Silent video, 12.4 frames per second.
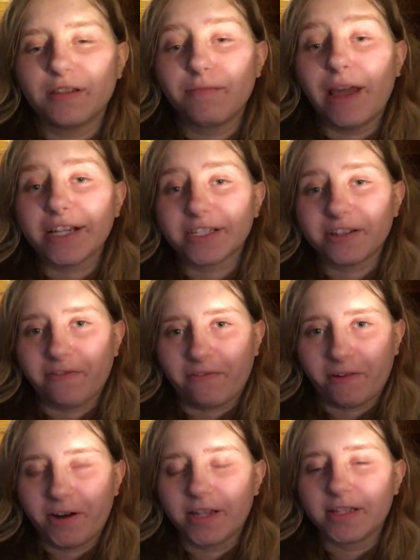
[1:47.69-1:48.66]
makes their
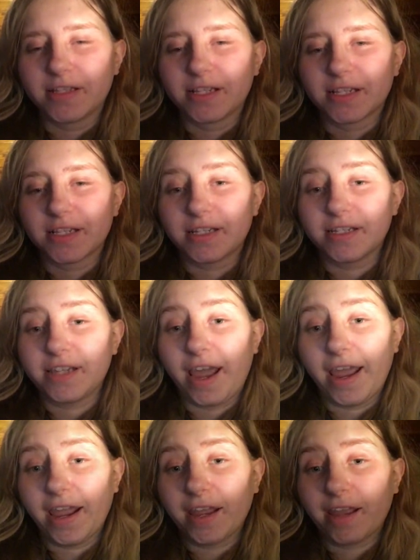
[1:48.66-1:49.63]
friends
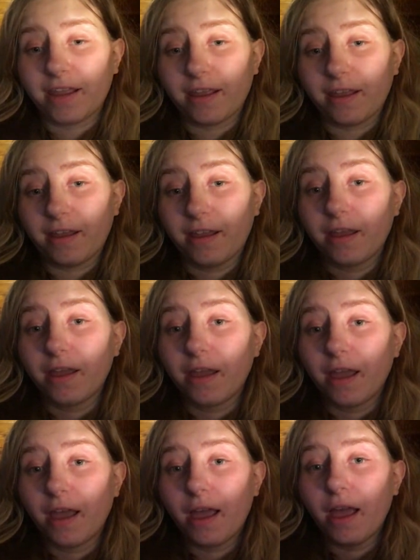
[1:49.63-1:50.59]
take
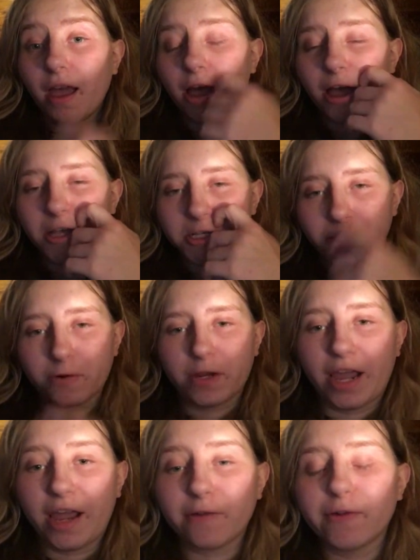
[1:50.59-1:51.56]

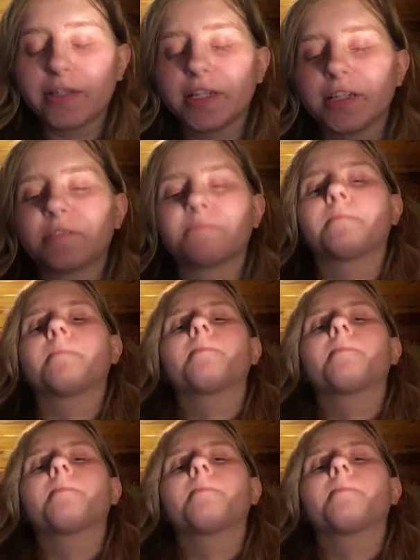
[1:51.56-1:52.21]
Sorting Hat quizzes.